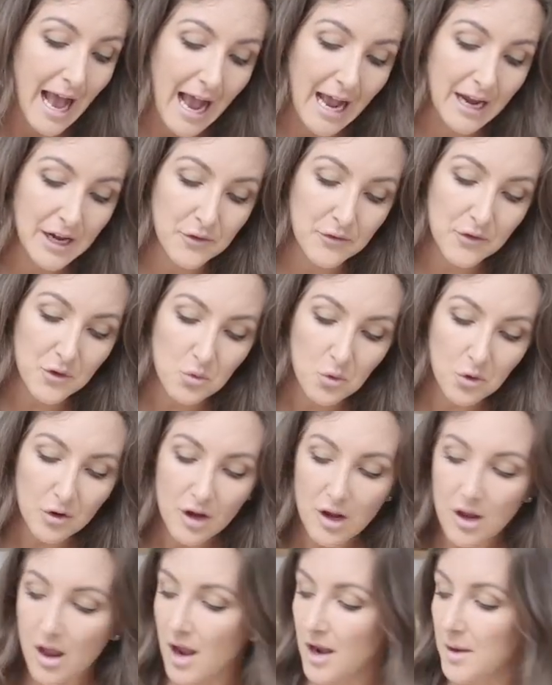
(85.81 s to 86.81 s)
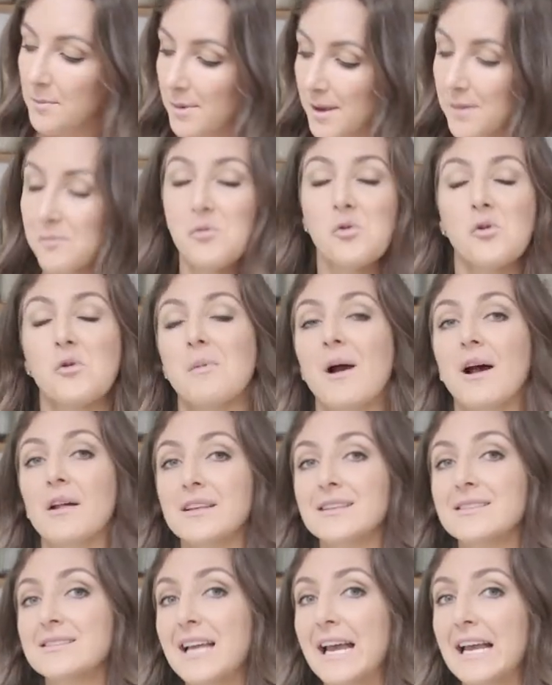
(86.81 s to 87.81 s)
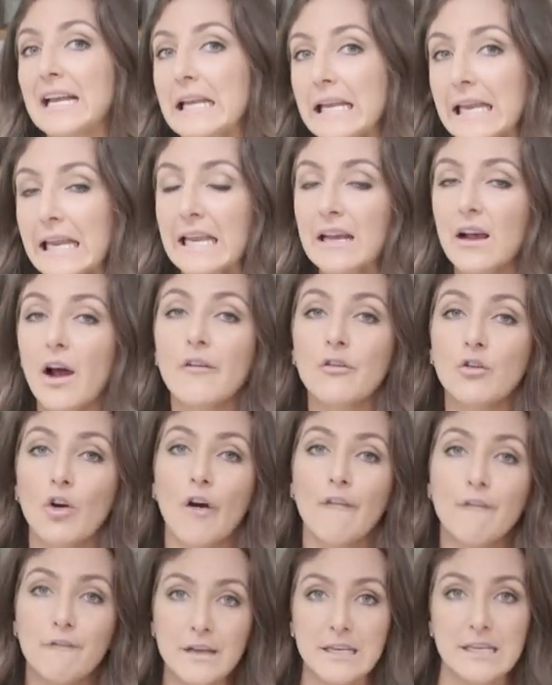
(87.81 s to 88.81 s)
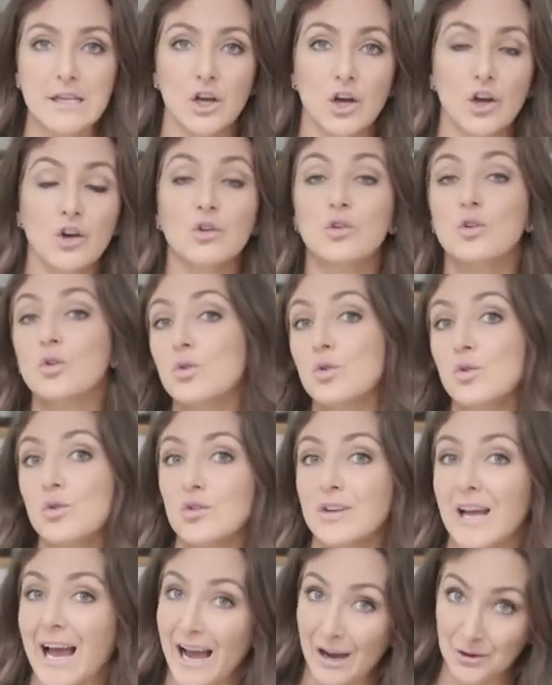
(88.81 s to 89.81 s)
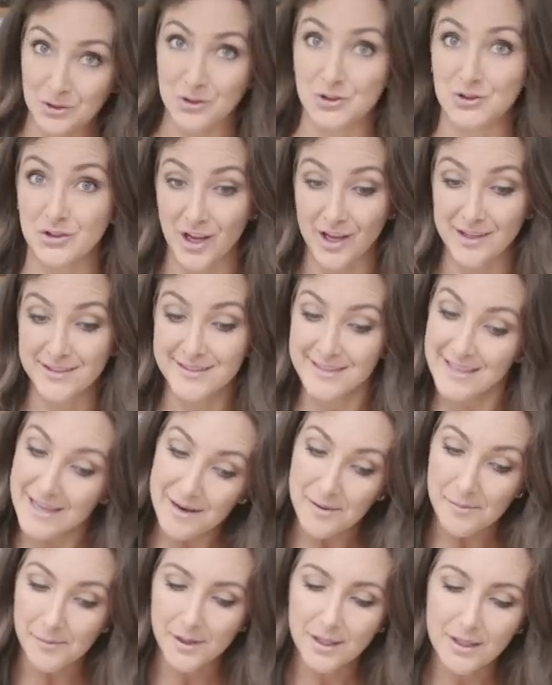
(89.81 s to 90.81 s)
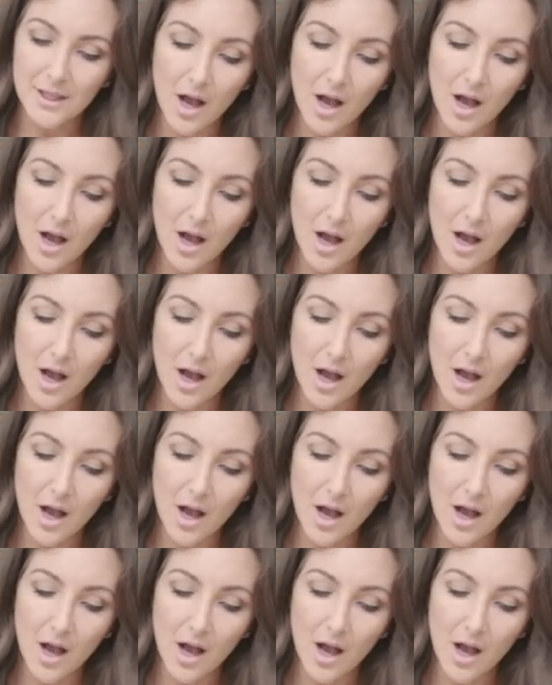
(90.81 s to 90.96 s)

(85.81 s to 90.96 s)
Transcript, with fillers: And if you want to learn a bit more about this technique, I've got a video called How to Stir Steam